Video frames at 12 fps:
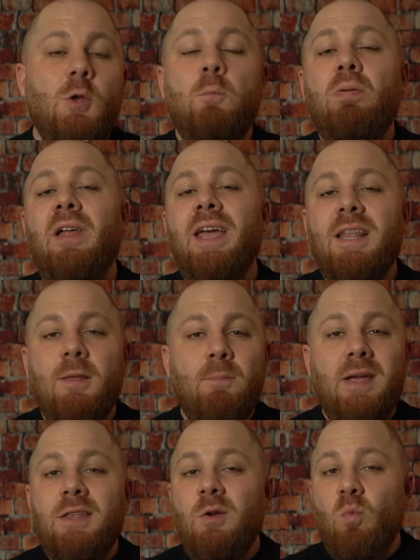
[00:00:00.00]
play in the
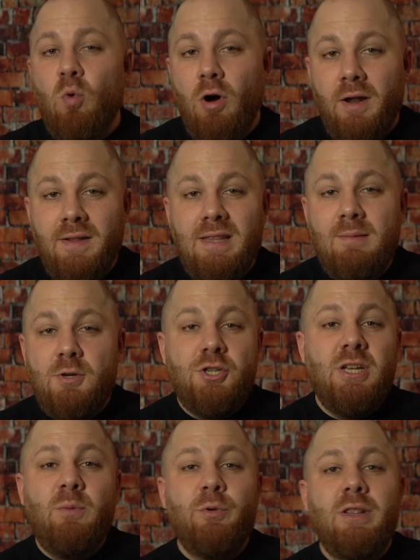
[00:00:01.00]
beat you want, and the
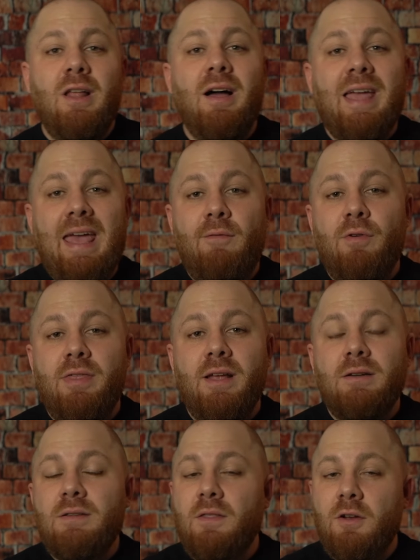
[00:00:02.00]
machine would lock
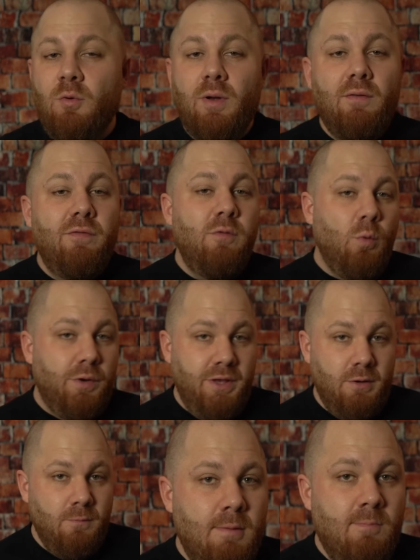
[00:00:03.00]
everything to the grid for
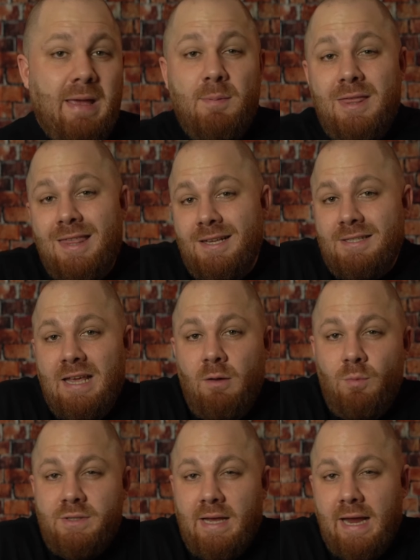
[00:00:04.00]
you. Maybe this hit
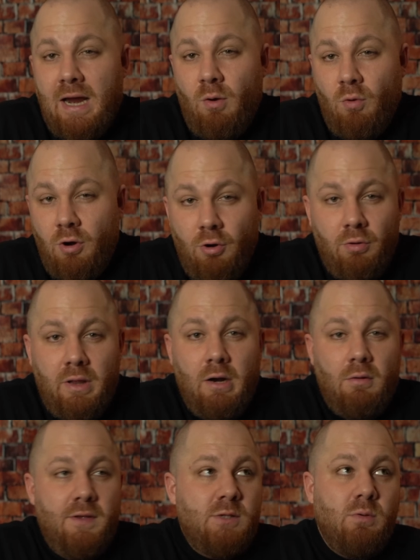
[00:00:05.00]
was a hair early,
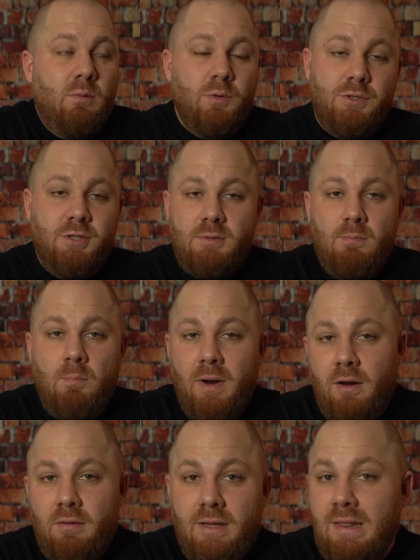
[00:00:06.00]
or this one was just
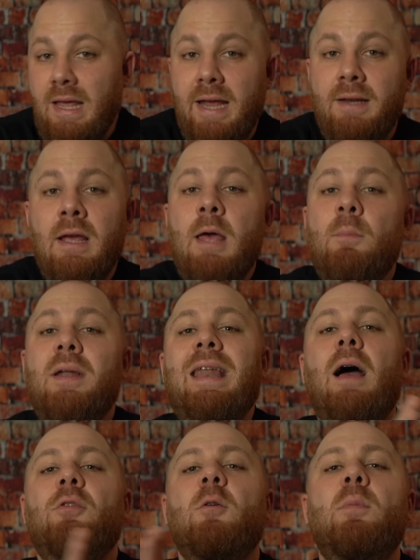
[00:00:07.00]
barely late, but
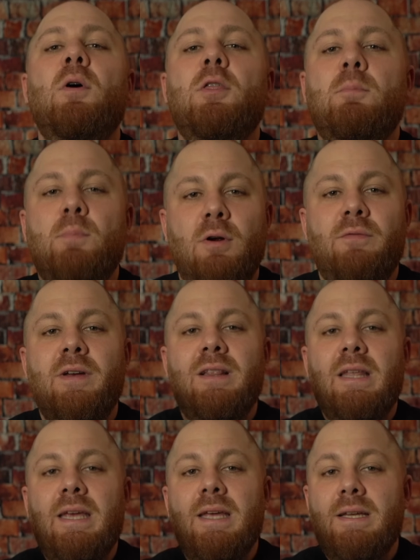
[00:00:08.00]
now they're both
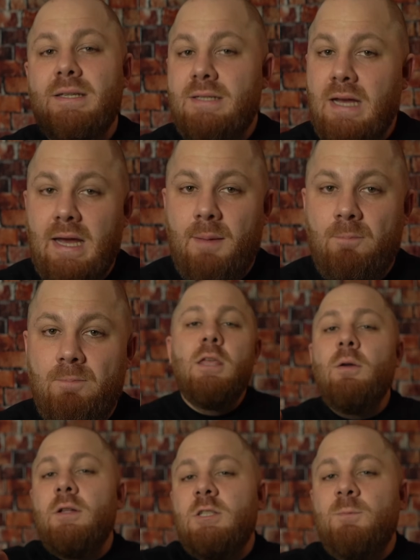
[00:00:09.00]
perfectly in time.
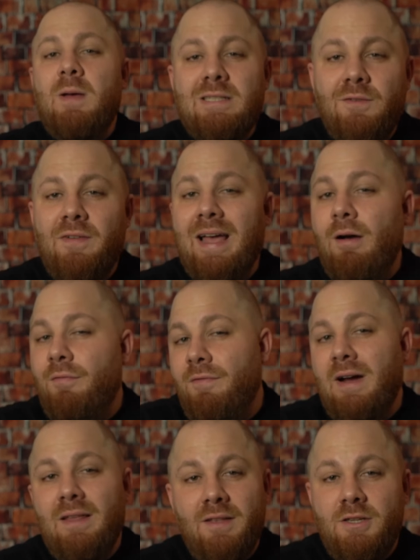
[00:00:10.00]
You can specify how
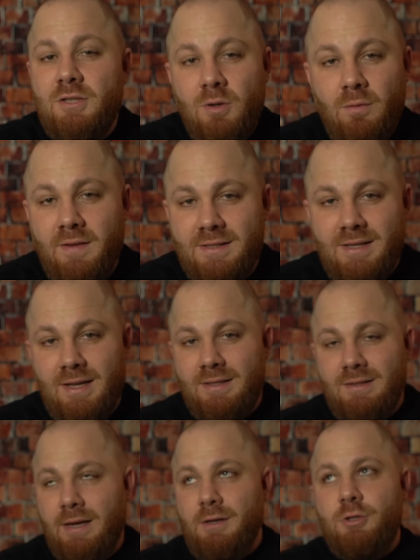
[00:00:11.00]
finely tuned this
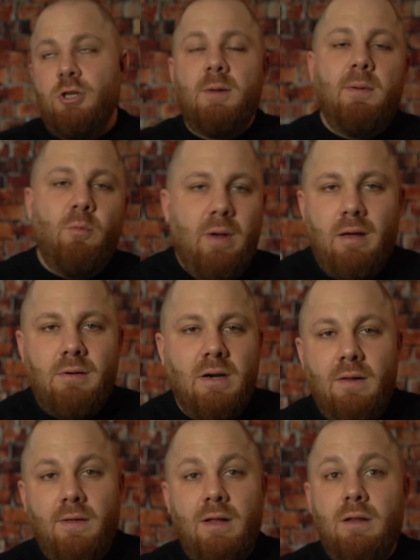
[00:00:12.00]
gets, like should it be rounded
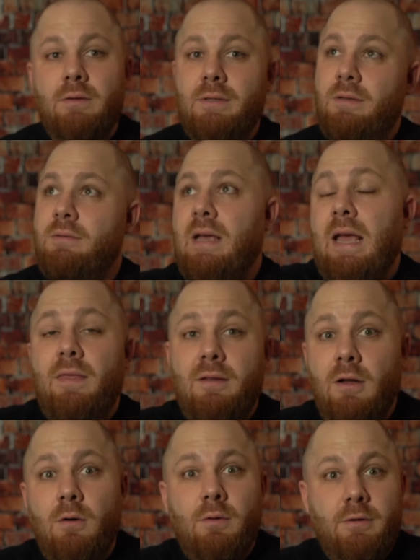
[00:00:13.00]
to the closest 8th
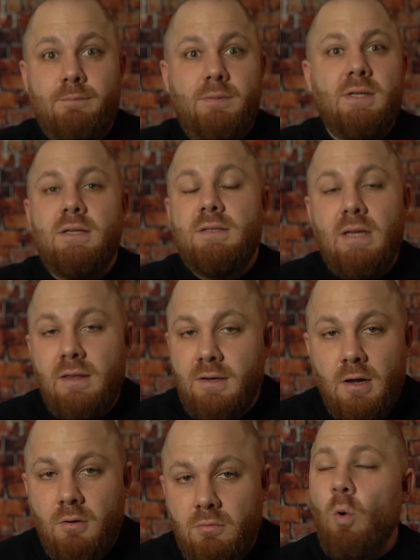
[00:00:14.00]
note or 16th
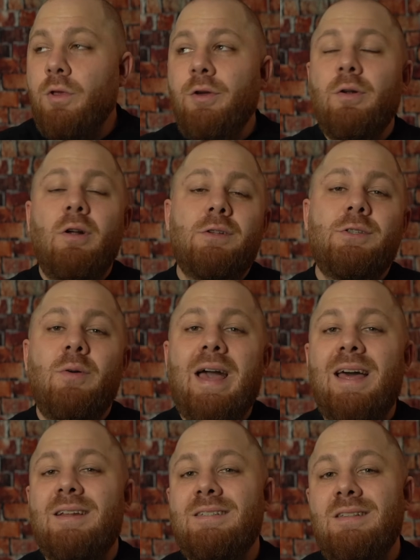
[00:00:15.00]
note, or you could also
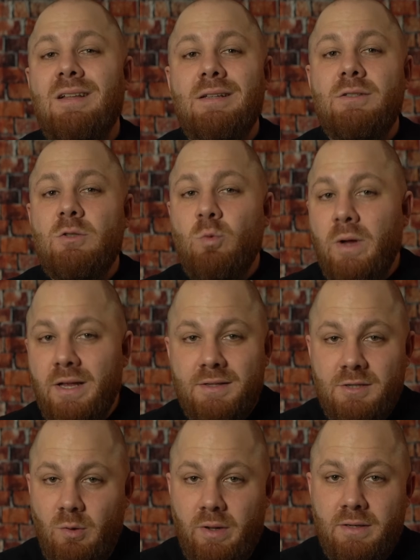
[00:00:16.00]
add a slight swing
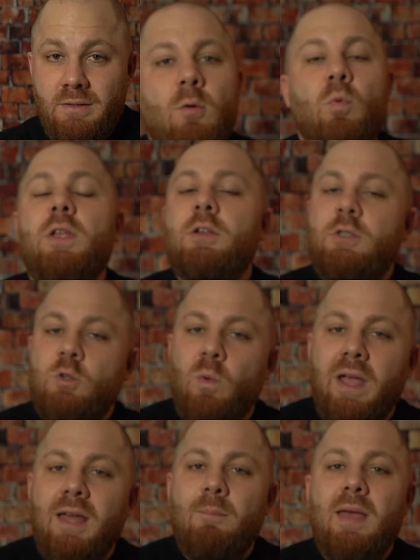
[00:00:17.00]
to it. When you
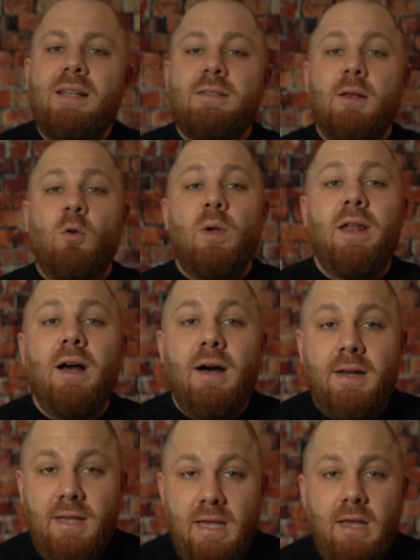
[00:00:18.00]
swing, it makes the grid
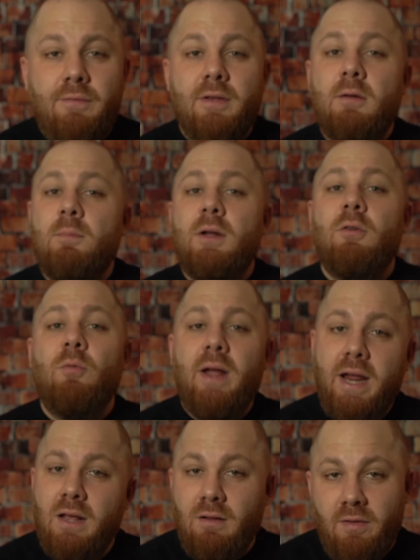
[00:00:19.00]
uneven, but
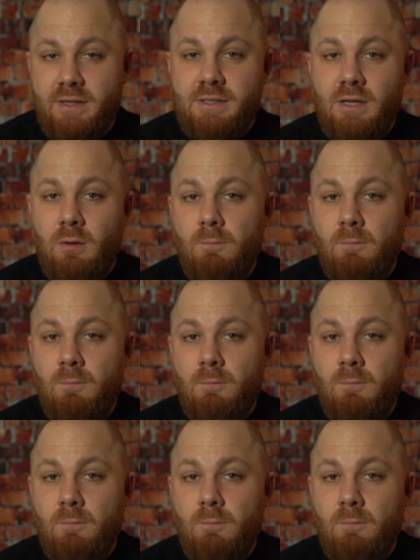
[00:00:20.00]
regularly so,